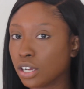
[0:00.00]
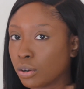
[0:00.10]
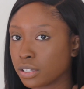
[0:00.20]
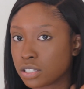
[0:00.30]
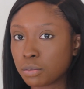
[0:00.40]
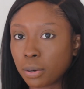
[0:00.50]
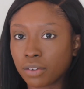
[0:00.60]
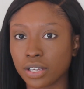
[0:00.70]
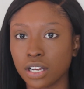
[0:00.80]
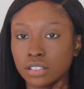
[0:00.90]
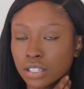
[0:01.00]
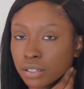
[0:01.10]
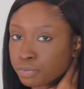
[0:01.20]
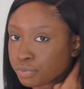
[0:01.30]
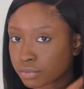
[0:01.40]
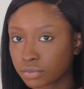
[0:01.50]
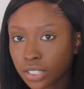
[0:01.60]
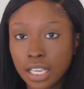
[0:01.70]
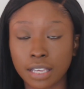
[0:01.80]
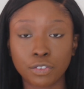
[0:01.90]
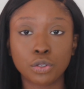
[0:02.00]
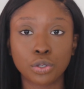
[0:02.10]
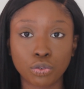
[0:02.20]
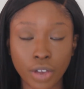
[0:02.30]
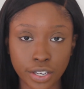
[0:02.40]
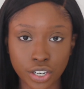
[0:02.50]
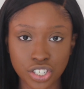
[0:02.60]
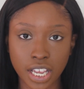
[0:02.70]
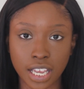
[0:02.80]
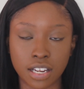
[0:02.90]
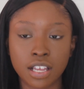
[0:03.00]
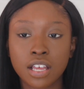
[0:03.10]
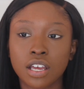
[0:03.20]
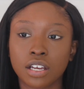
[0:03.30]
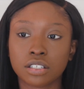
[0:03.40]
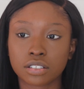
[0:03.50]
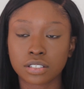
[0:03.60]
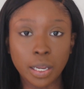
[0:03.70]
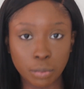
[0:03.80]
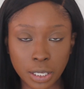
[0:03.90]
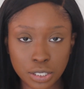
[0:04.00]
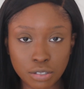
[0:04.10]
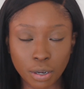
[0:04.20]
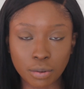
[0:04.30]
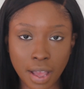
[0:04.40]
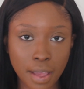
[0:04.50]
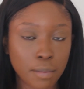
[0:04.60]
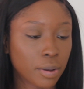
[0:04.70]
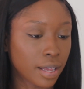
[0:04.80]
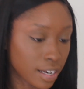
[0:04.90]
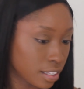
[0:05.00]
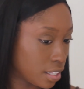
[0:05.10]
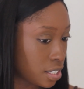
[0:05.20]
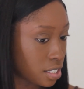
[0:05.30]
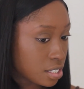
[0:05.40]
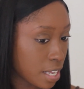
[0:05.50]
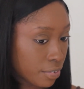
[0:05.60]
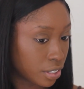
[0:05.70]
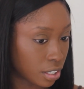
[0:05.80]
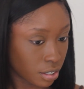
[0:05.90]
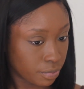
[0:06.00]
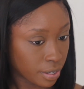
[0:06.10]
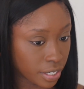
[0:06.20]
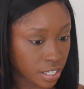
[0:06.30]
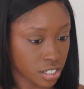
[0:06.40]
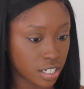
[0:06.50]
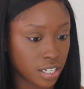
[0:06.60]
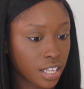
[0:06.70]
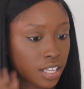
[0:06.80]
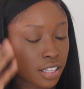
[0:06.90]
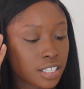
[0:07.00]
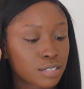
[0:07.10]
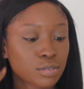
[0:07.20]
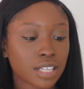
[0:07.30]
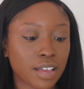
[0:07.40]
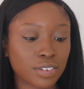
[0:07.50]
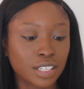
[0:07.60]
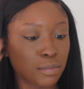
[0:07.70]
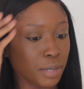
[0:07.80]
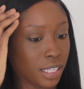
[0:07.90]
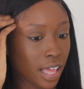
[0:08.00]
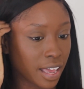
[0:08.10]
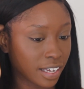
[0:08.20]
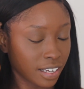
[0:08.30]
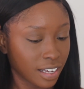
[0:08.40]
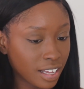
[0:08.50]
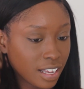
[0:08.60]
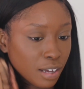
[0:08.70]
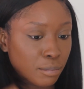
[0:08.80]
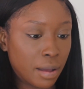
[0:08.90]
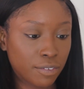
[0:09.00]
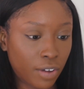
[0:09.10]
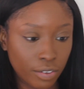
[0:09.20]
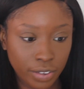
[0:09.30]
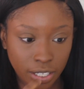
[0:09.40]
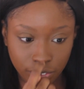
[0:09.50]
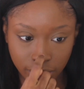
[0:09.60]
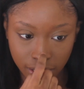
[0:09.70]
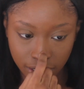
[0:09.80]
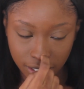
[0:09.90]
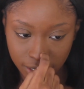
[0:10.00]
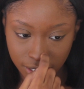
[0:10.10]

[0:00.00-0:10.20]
you know, it's the perfect color. If you do find your shade, God bless you, okay? But this is definitely a good foundation. This will definitely be like my fall favorite.